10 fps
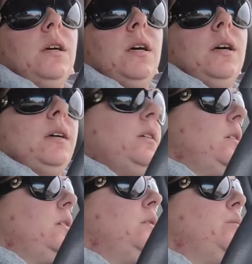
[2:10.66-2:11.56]

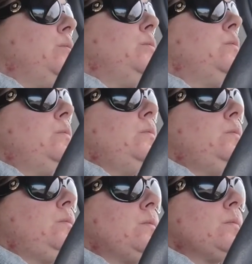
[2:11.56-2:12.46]

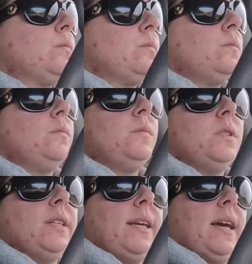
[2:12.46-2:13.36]
Um,
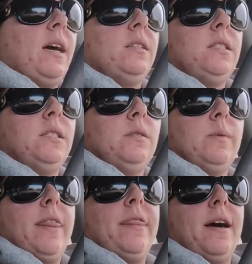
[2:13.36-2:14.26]
so yeah, dealing
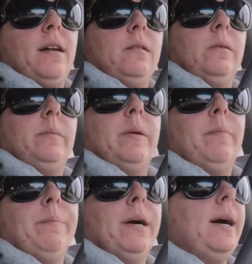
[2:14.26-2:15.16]
with that a little bit.
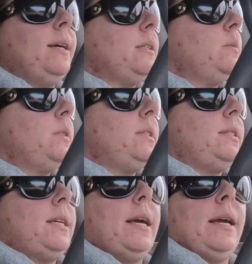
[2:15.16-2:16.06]
But I will
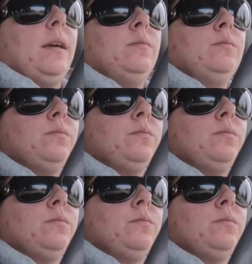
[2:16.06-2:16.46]
say,